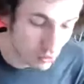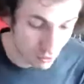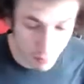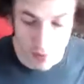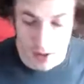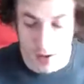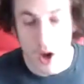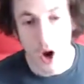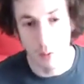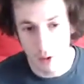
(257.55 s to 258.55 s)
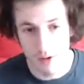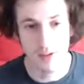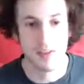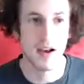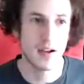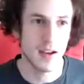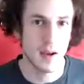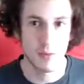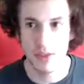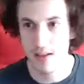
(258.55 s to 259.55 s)
Should be a really exciting
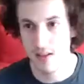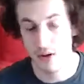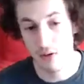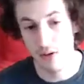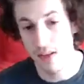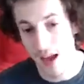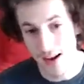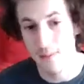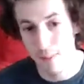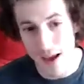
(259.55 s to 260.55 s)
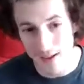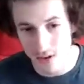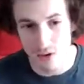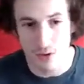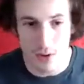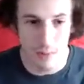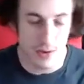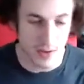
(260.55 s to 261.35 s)
game with that series heading back to Cleveland.